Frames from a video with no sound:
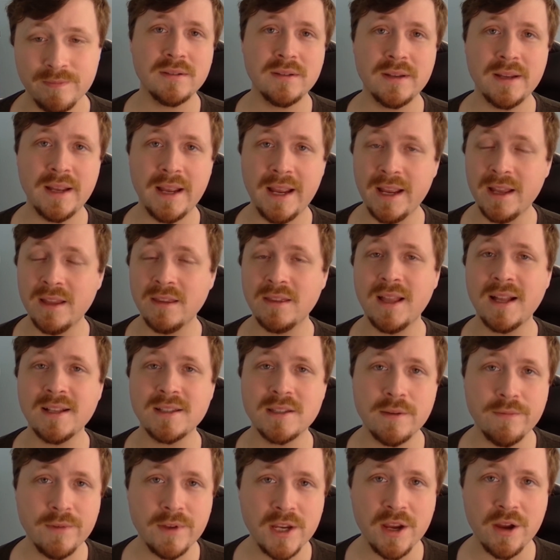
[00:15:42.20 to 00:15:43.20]
And that's
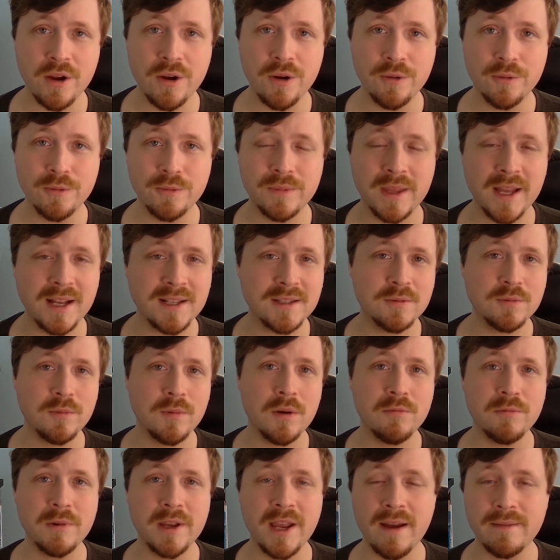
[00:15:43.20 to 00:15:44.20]
the video. That's
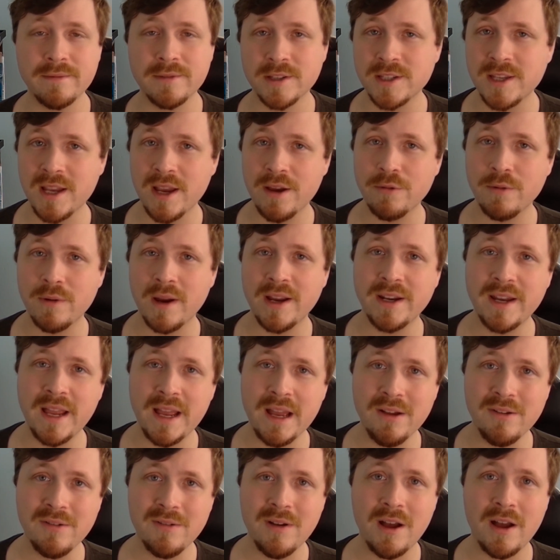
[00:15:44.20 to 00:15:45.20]
what we have to say right
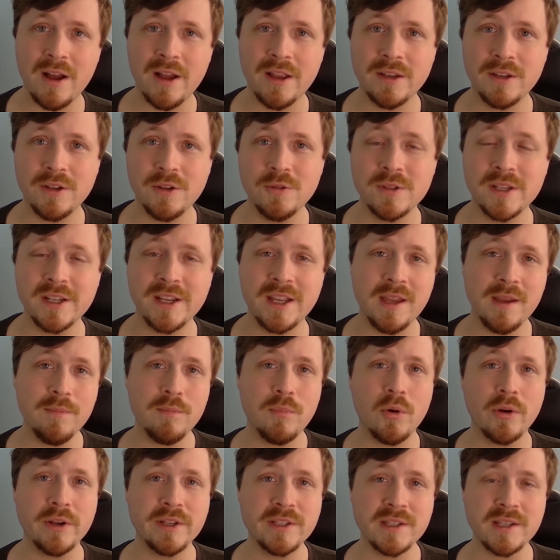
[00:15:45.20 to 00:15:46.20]
now on using hit
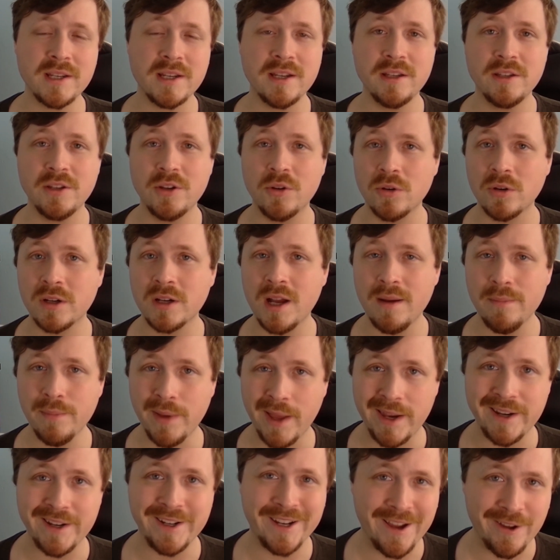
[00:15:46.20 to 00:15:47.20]
points in your
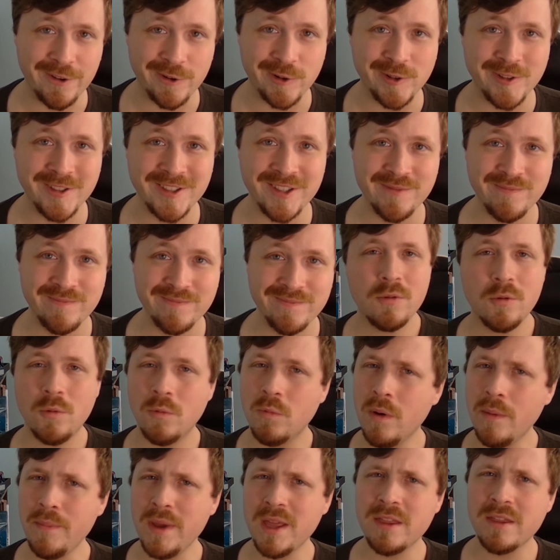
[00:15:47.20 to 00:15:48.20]
combat encounters.
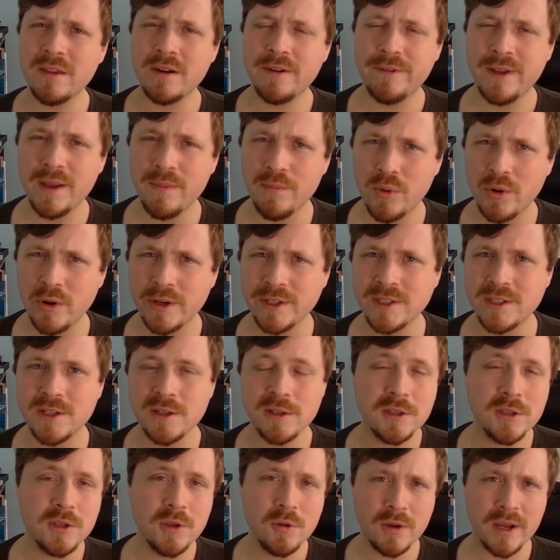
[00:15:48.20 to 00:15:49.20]
What method of hit points do
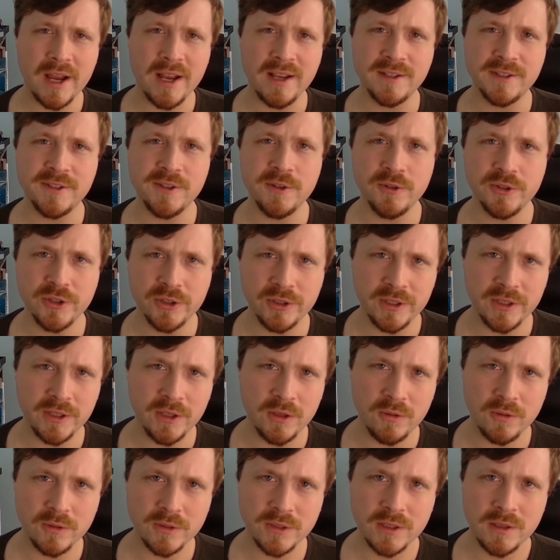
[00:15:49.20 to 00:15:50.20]
you guys usually
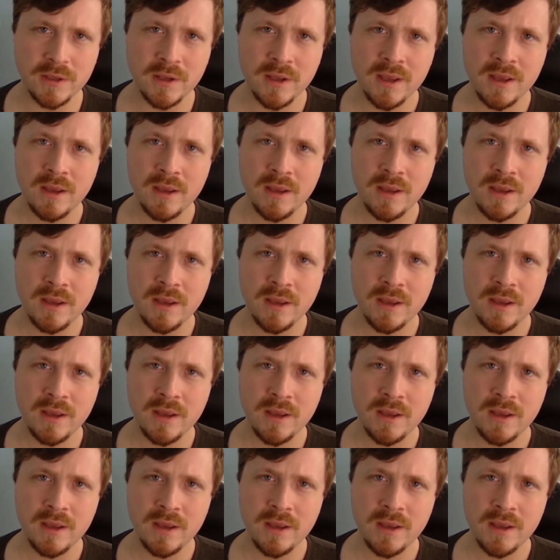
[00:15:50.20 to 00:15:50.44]
use?